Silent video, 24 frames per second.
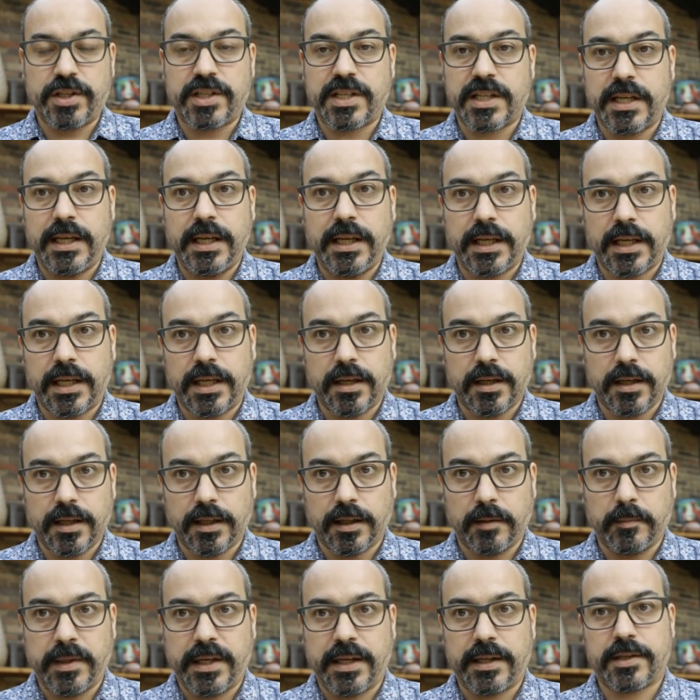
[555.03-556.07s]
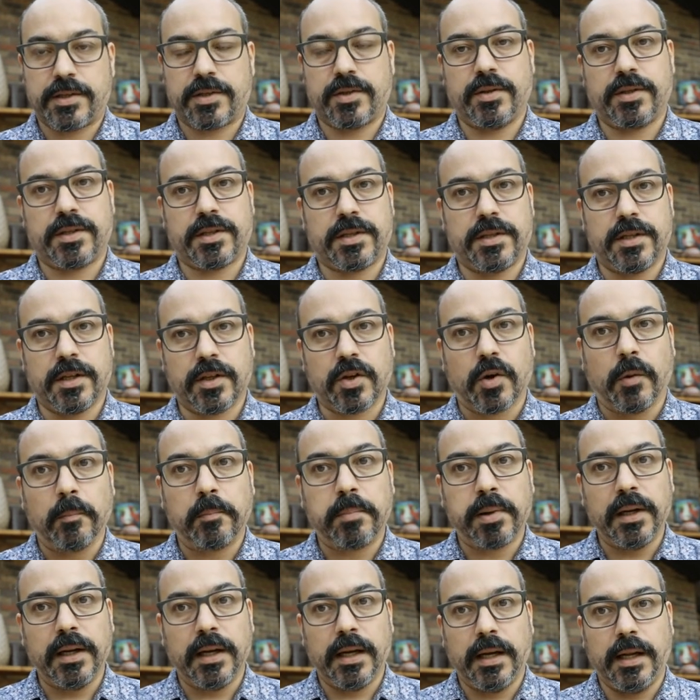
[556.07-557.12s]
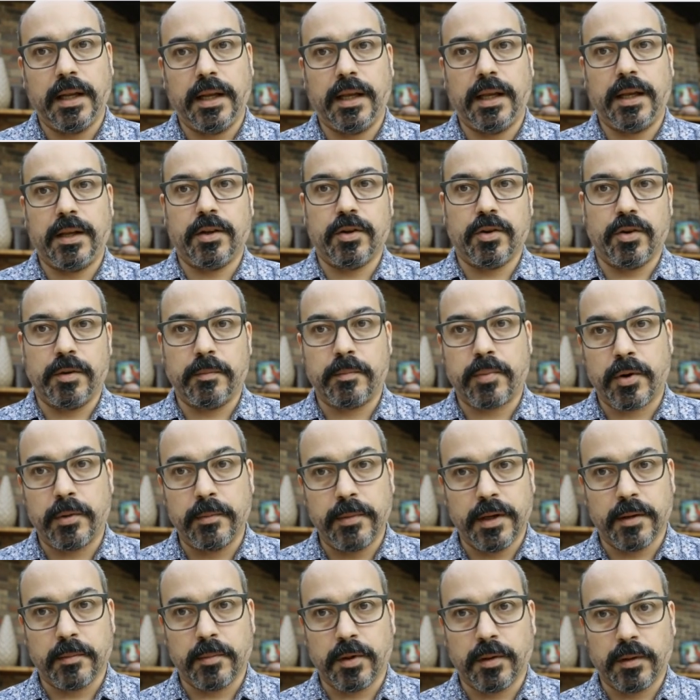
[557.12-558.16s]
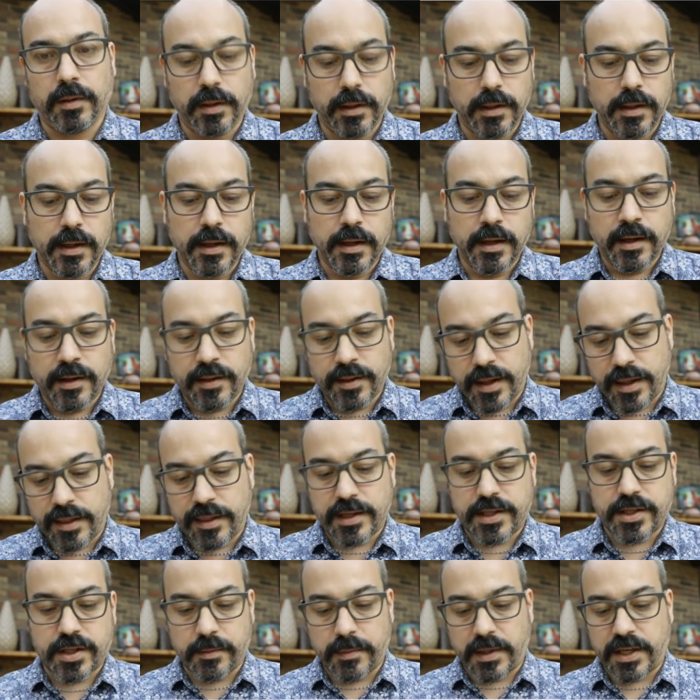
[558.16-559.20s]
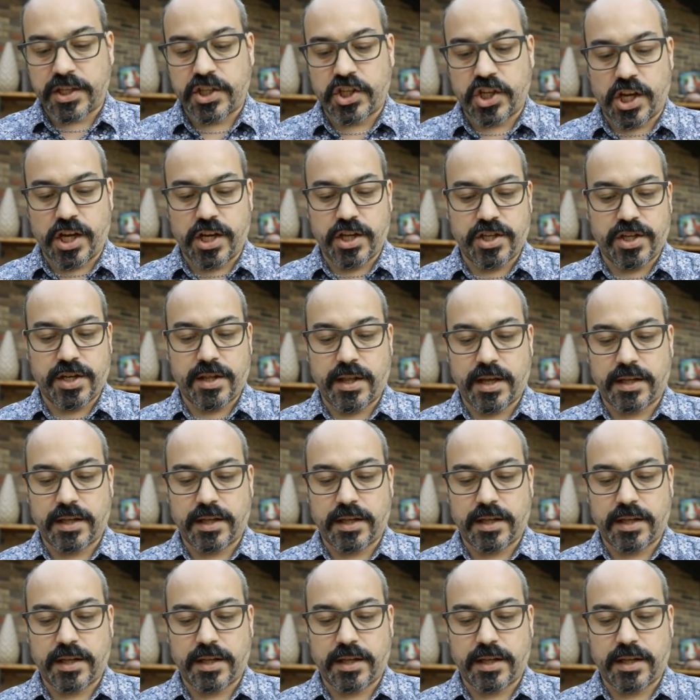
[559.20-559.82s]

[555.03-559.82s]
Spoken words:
is leaky a little bit, so it's not completely, impermeable, then there's some exchange, and